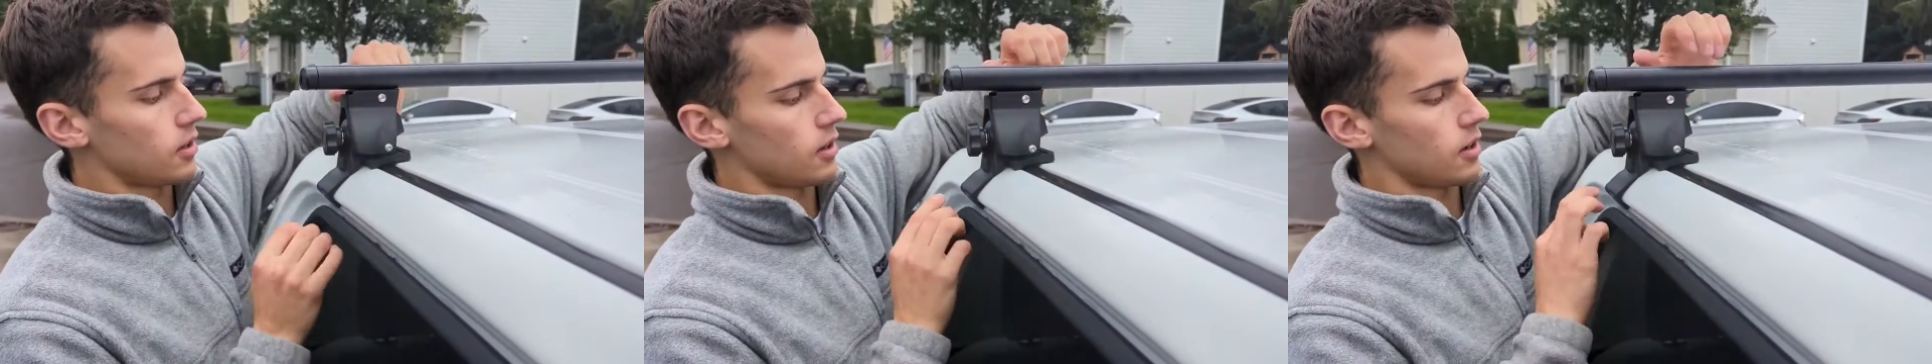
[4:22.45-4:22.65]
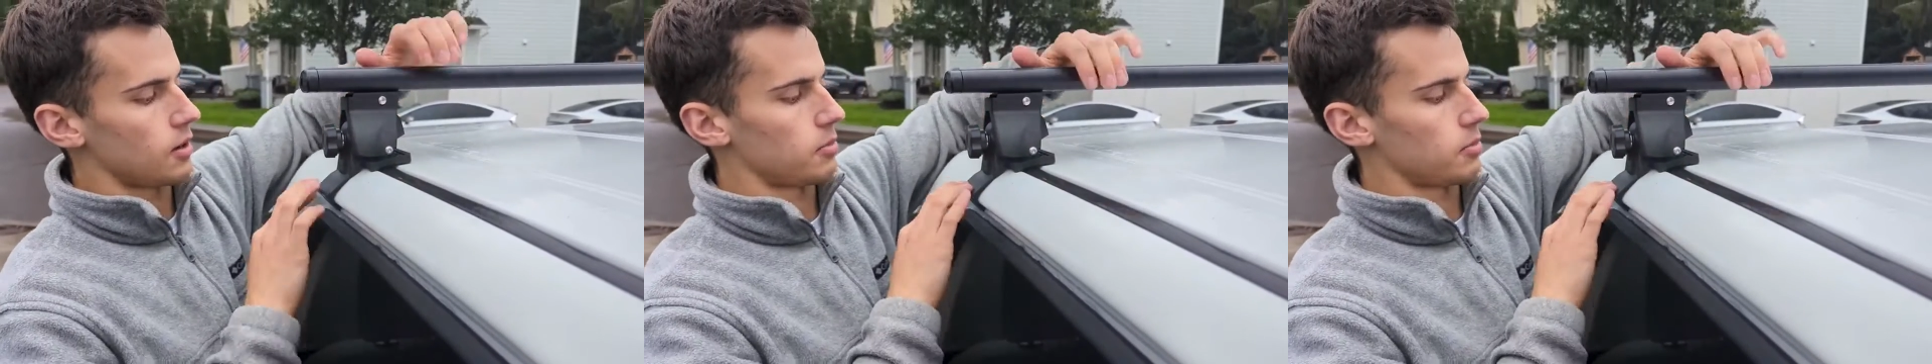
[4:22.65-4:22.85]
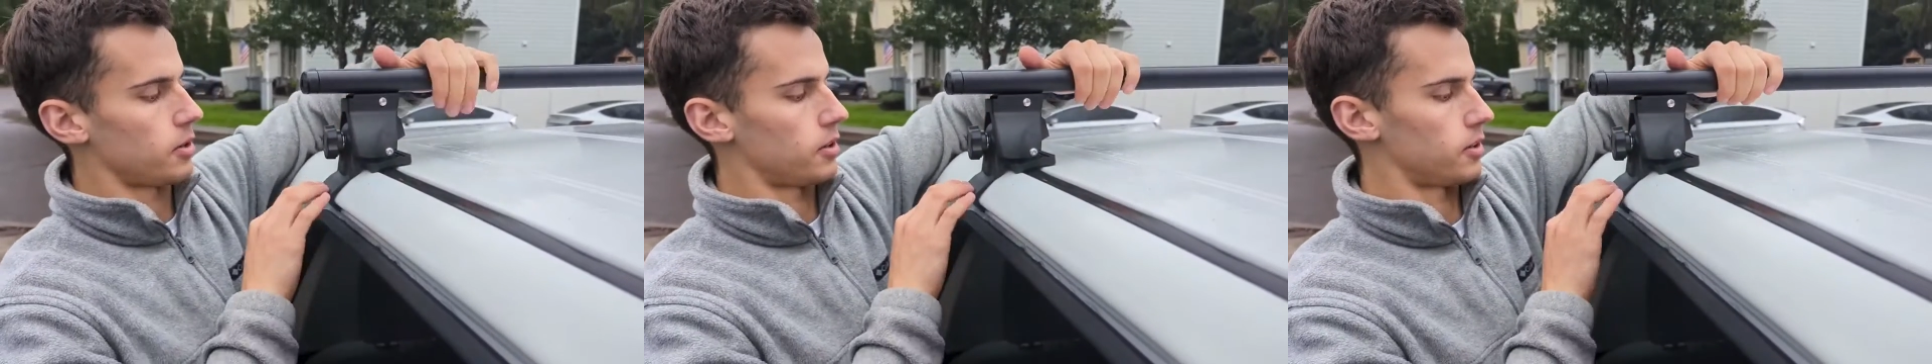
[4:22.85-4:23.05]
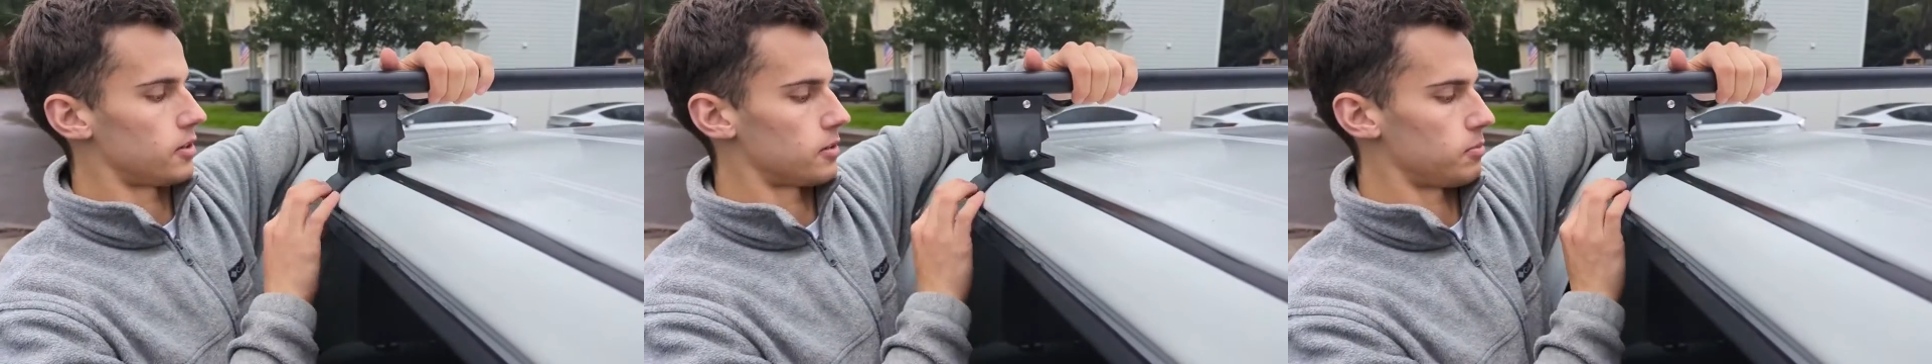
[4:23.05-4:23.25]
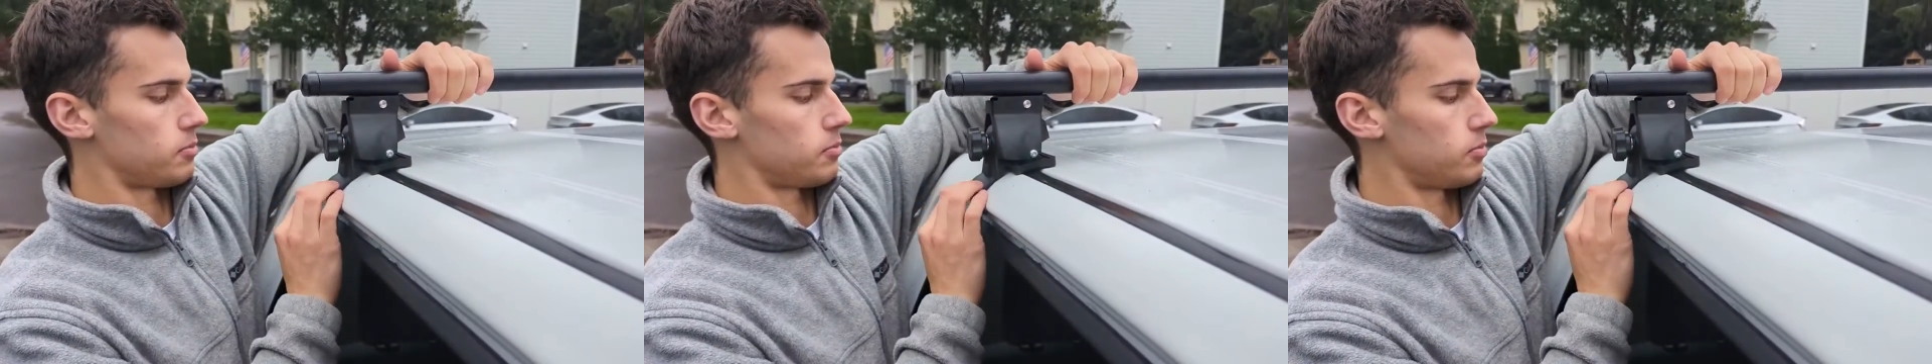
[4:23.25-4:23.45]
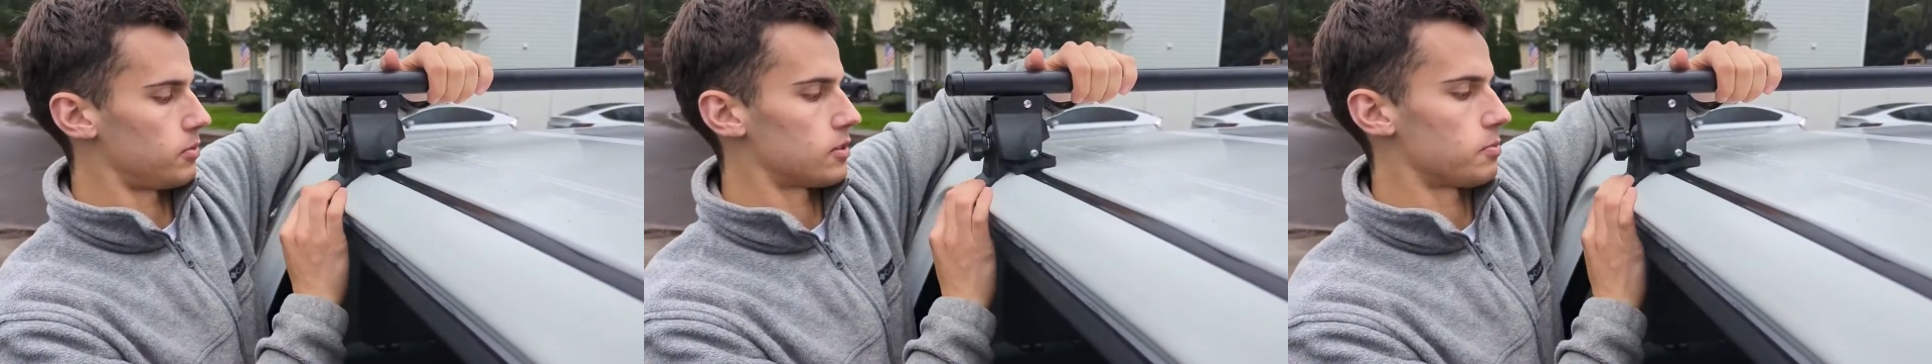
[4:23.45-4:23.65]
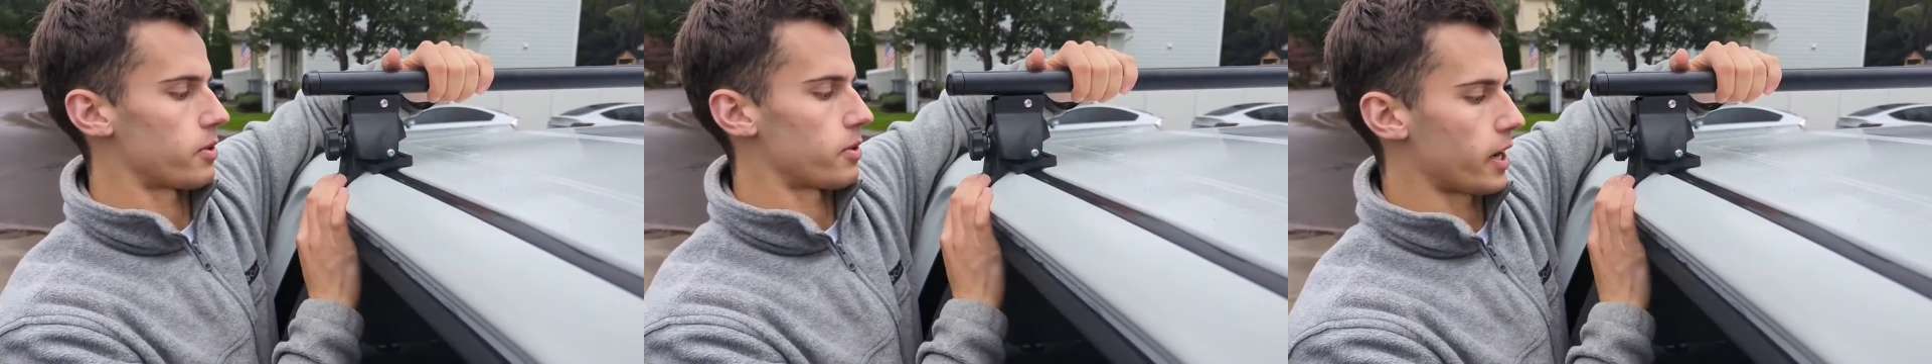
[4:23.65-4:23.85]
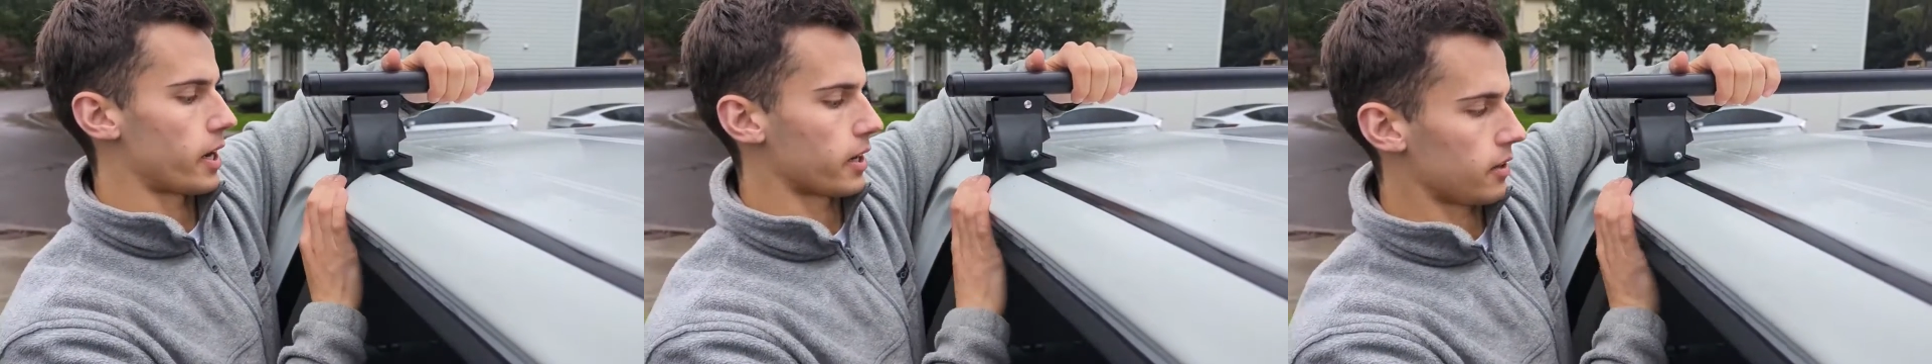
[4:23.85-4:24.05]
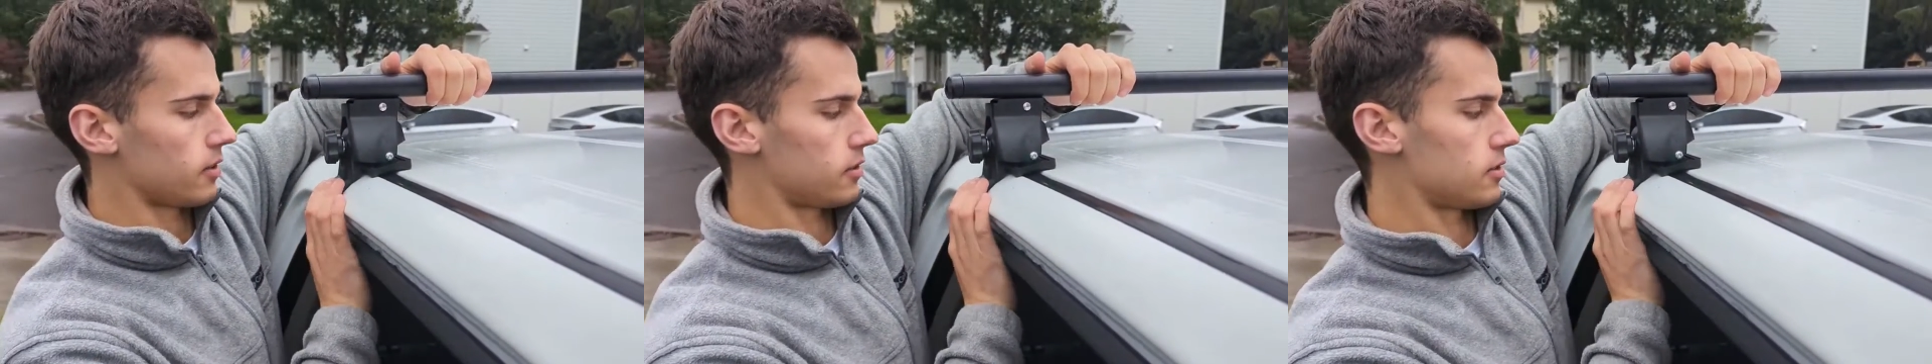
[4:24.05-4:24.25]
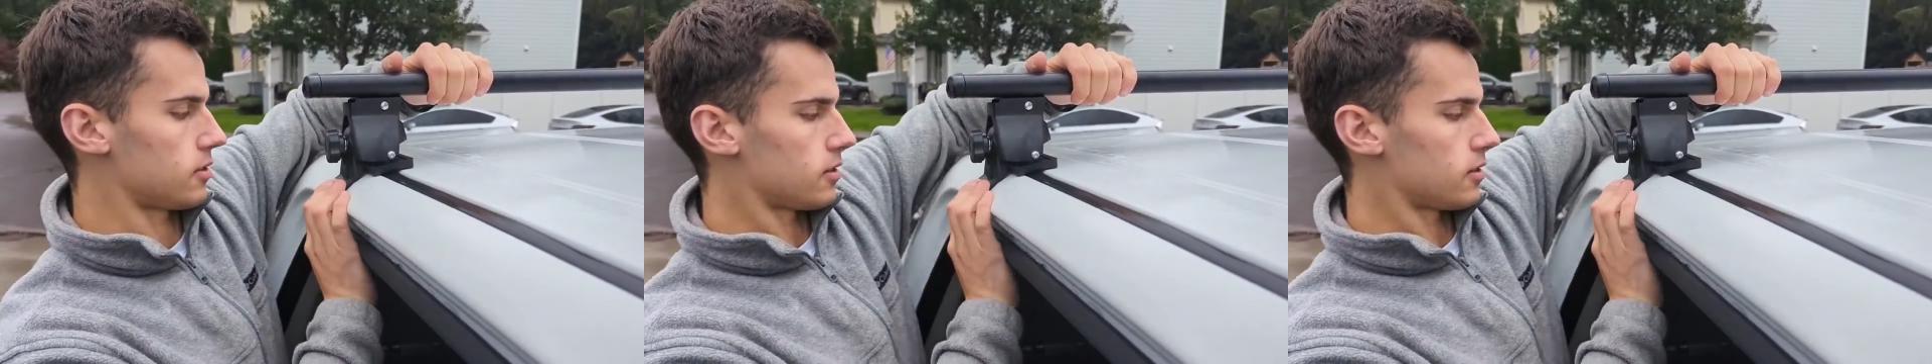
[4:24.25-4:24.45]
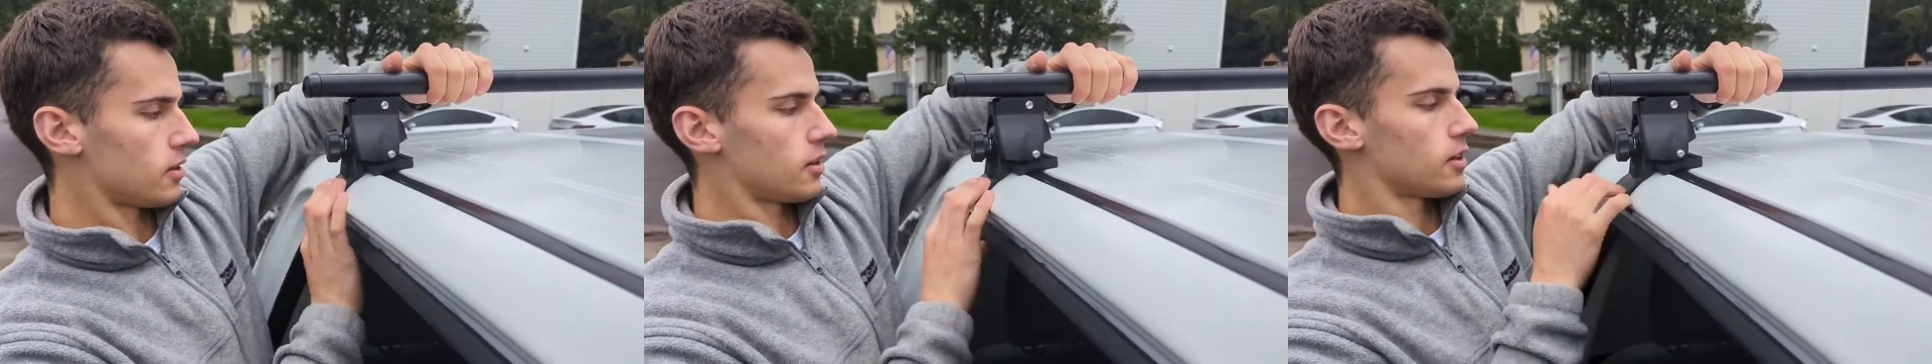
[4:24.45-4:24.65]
and this bracket is